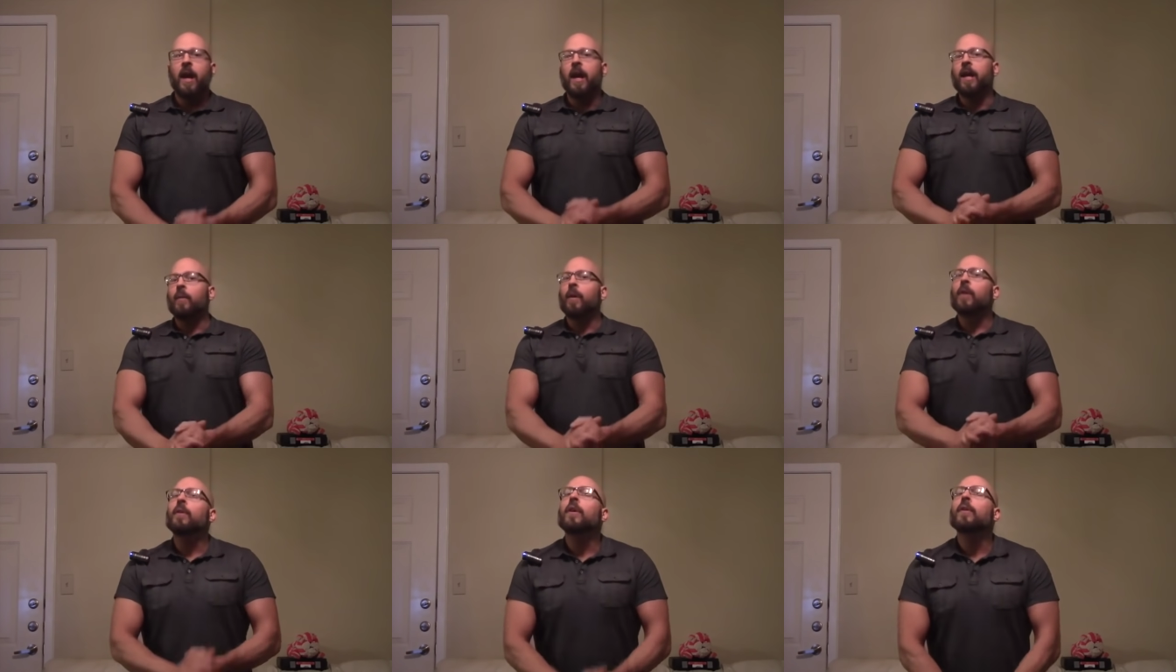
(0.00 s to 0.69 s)

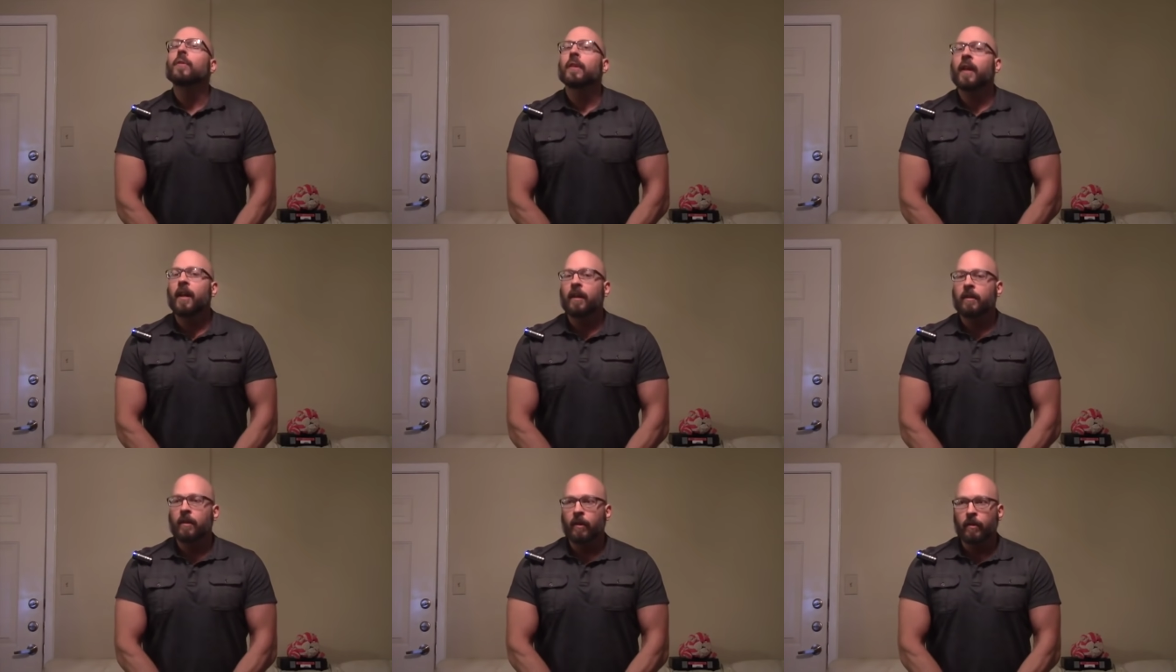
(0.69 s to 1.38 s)
Anyone who knows what that
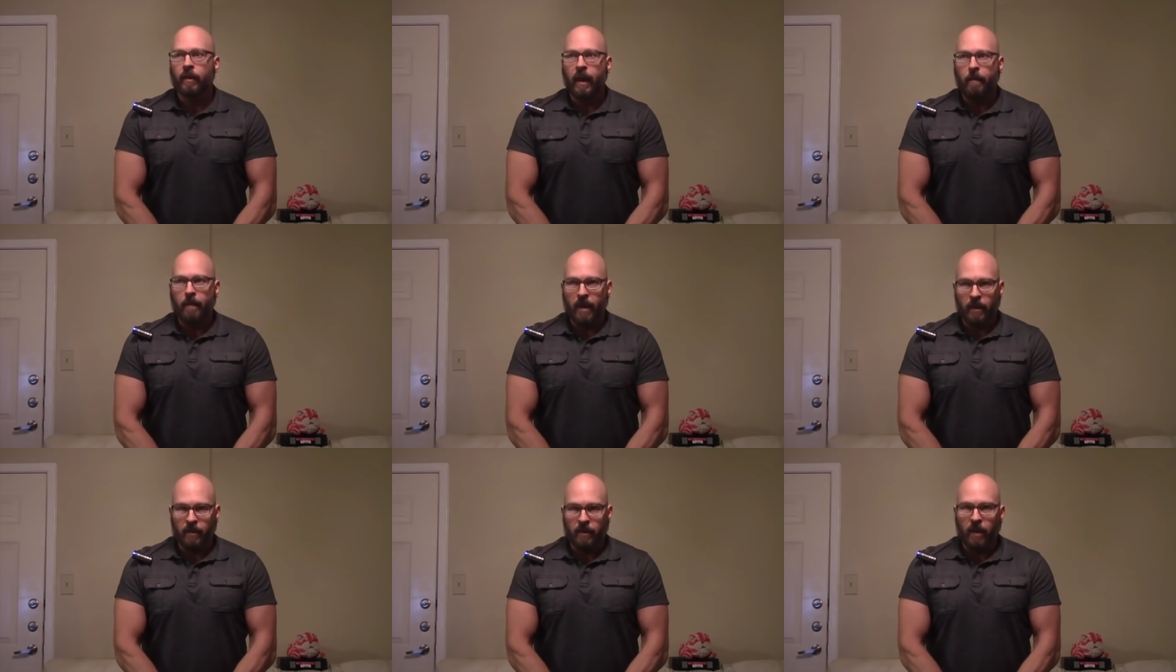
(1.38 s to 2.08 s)
is knows what that
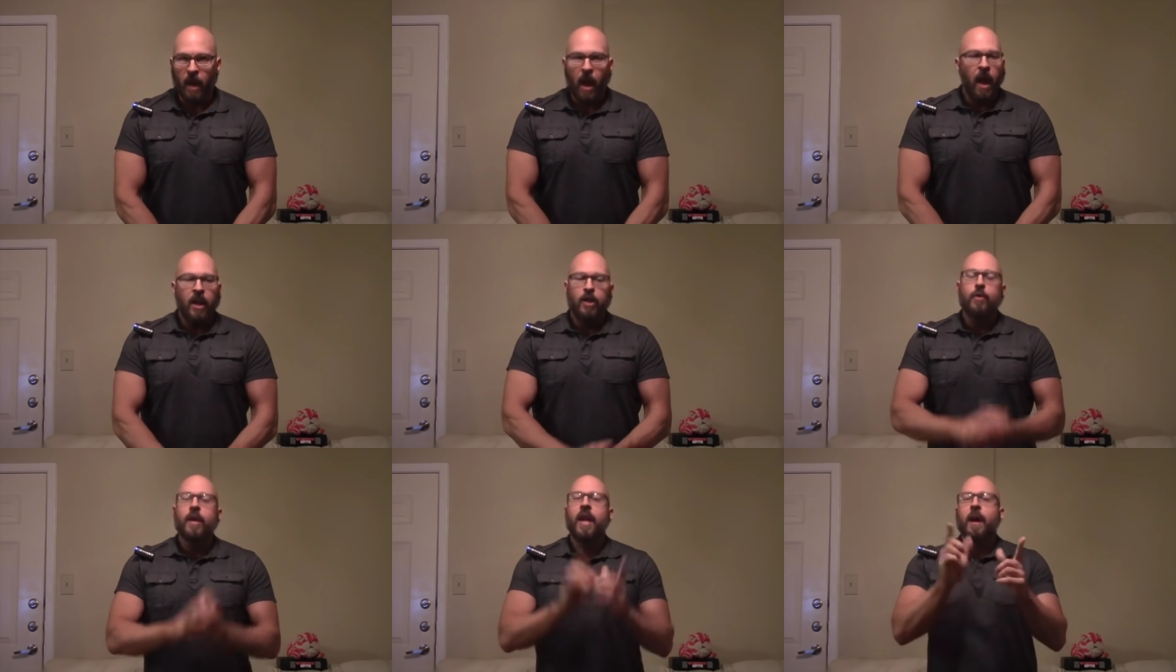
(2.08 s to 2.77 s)
means.
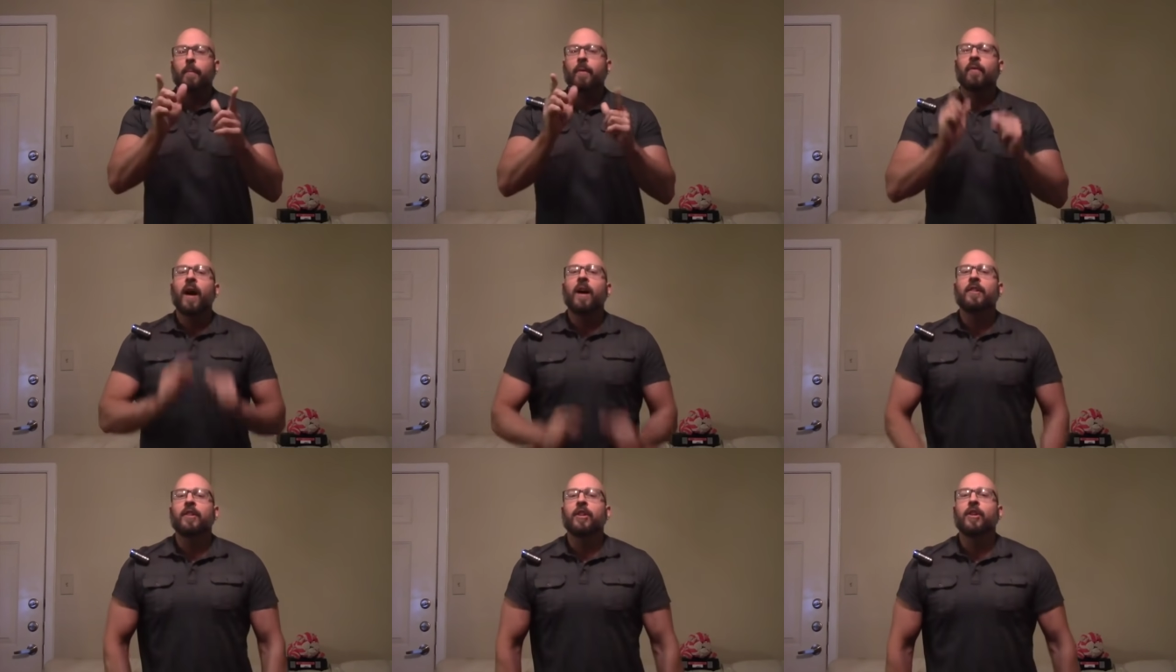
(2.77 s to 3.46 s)
You can't
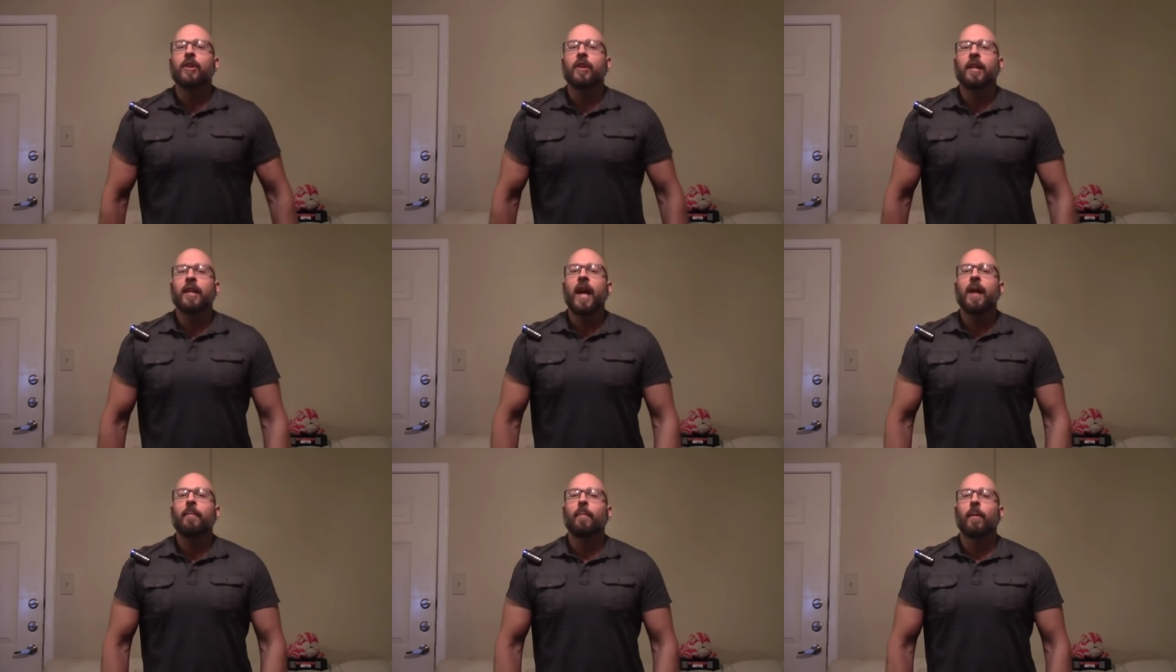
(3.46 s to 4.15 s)
provide security
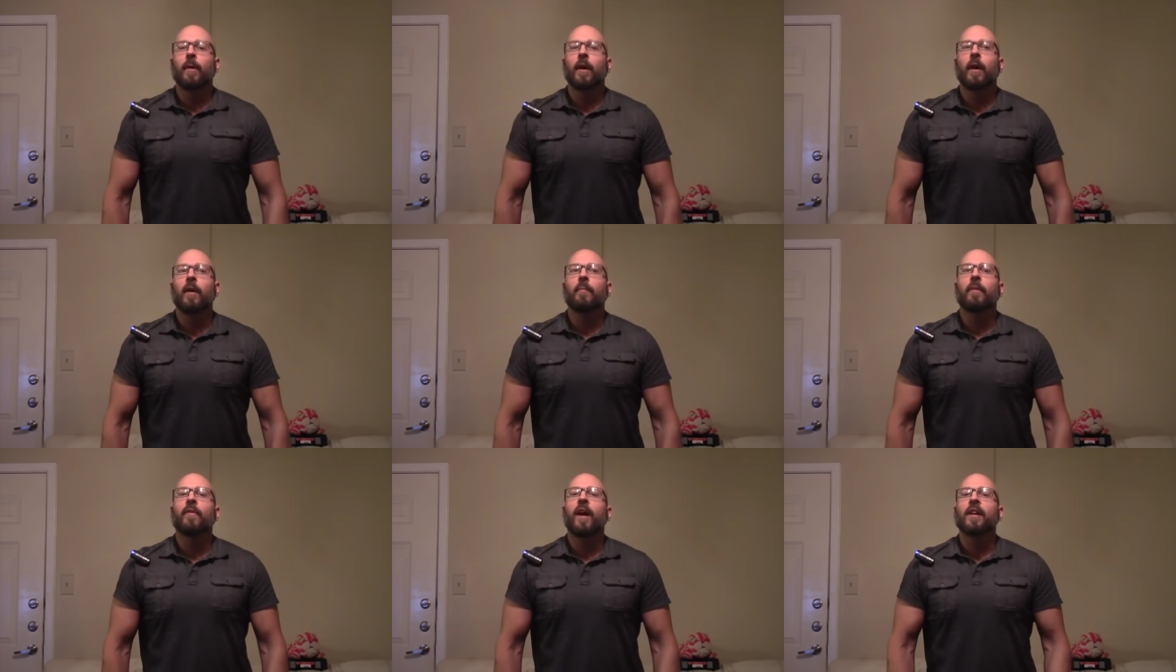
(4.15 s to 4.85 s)
capable
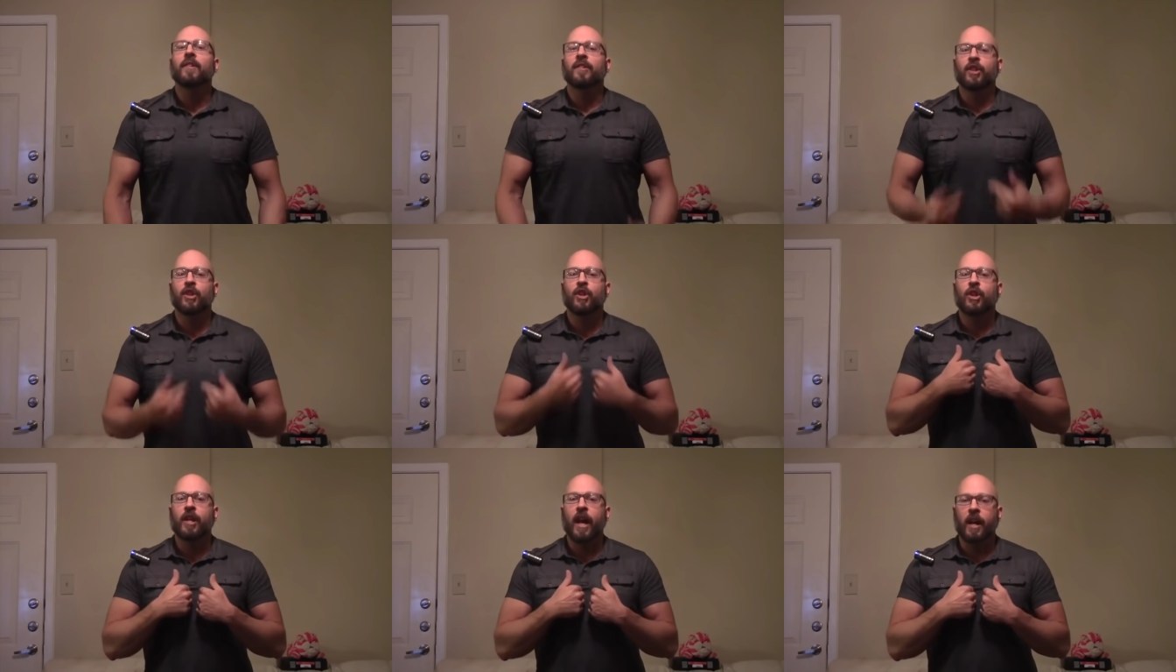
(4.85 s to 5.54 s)
of providing the
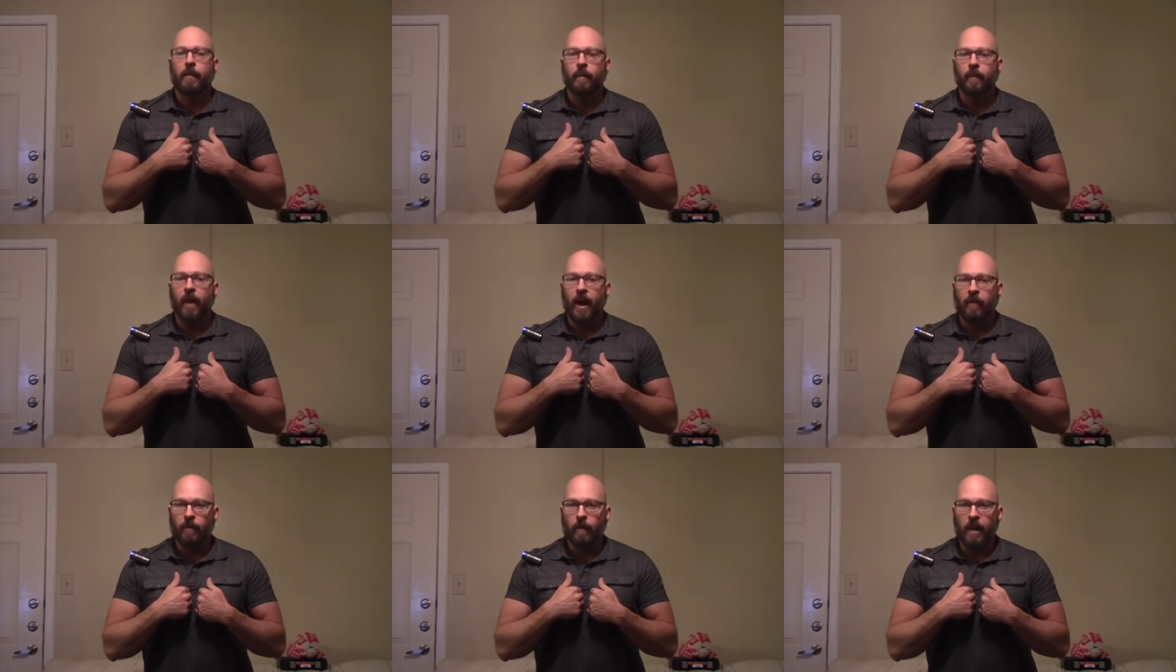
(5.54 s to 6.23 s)
security I can
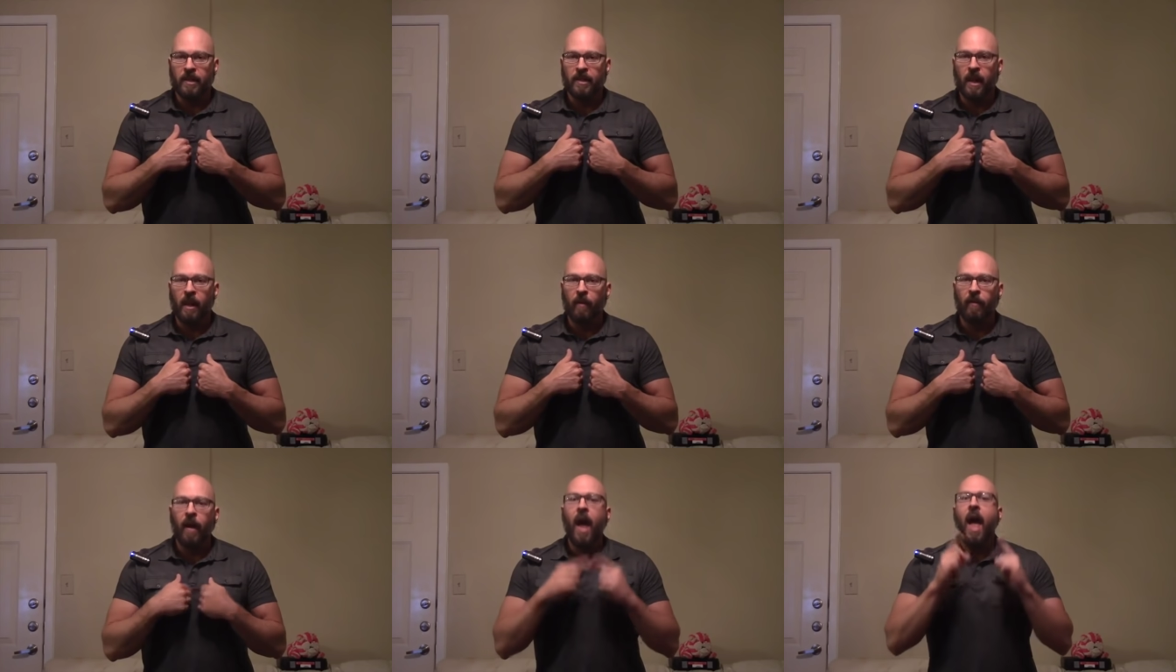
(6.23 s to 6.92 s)
provide for myself.